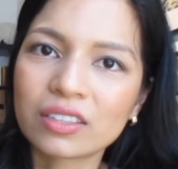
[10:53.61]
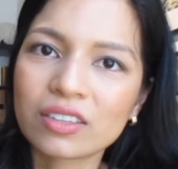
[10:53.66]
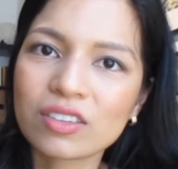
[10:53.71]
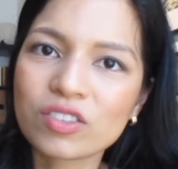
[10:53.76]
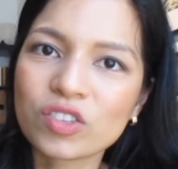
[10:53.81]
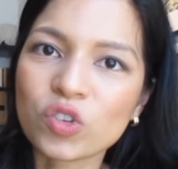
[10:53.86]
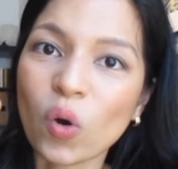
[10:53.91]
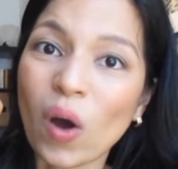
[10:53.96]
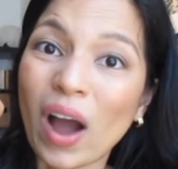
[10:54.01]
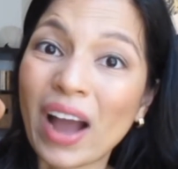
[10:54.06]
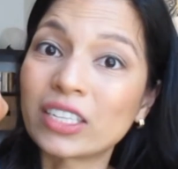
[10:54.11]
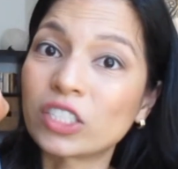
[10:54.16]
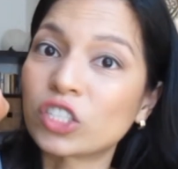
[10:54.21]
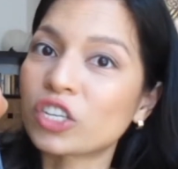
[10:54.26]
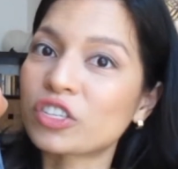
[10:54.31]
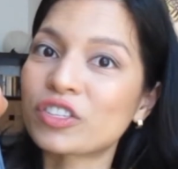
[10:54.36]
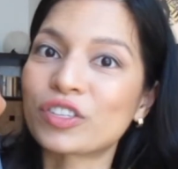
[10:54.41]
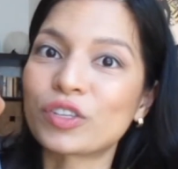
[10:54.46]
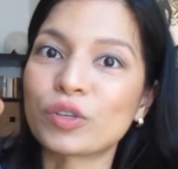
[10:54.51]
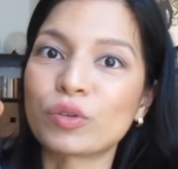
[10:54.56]
So I
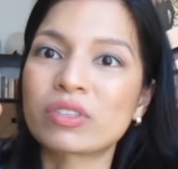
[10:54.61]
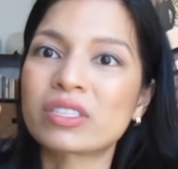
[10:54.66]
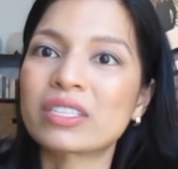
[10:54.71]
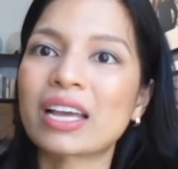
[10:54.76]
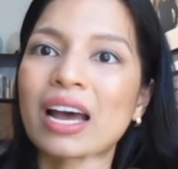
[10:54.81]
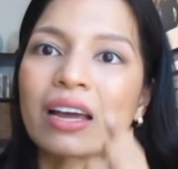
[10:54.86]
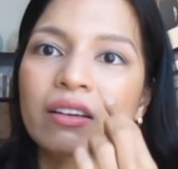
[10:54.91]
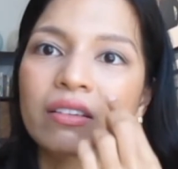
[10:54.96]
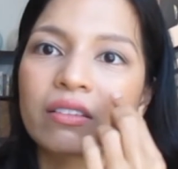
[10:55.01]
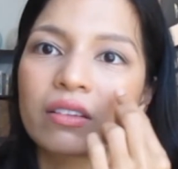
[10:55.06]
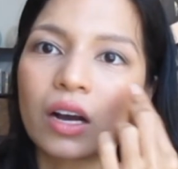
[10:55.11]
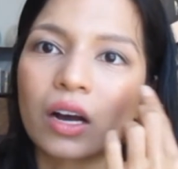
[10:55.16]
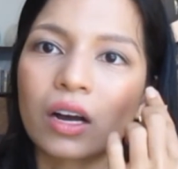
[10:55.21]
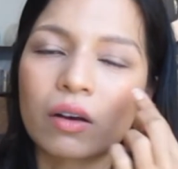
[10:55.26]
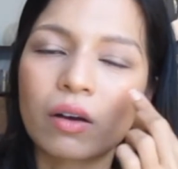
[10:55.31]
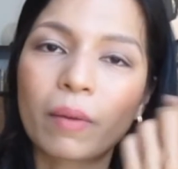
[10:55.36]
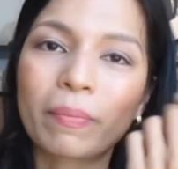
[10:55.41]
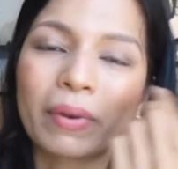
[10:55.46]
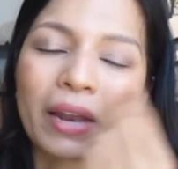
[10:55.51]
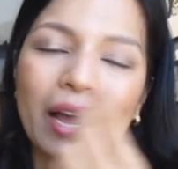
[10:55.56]
just use that,
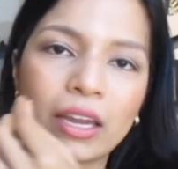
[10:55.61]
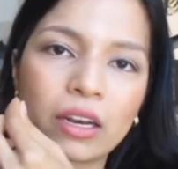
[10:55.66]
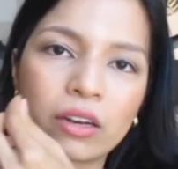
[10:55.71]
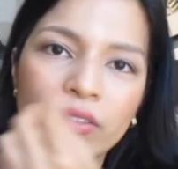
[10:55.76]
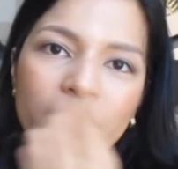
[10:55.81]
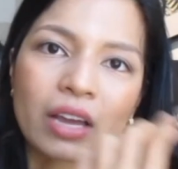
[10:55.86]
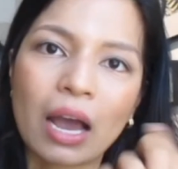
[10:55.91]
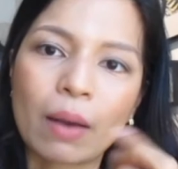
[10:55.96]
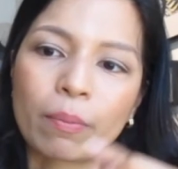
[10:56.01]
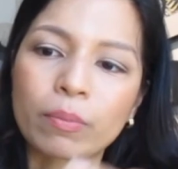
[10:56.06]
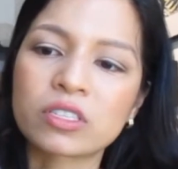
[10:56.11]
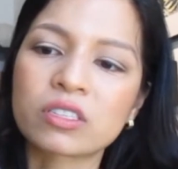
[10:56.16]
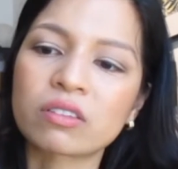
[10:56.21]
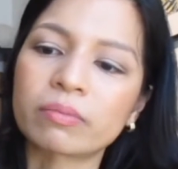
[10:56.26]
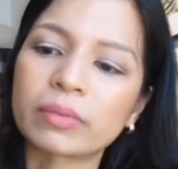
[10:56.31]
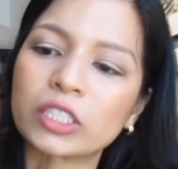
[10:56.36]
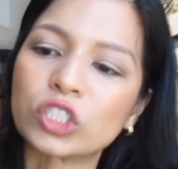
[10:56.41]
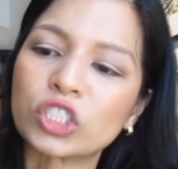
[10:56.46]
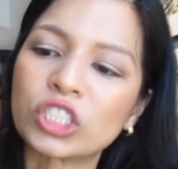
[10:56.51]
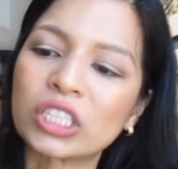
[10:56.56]
apply it in the apples of
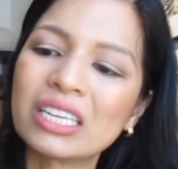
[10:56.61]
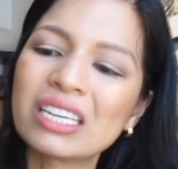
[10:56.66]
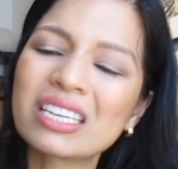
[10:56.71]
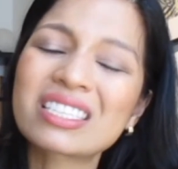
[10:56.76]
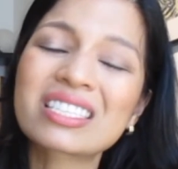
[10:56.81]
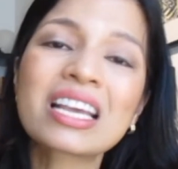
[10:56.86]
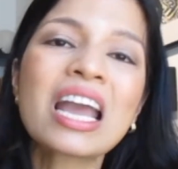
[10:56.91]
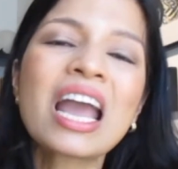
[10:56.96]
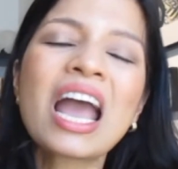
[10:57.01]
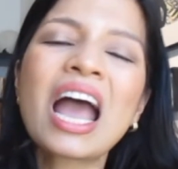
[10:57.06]
my cheeks.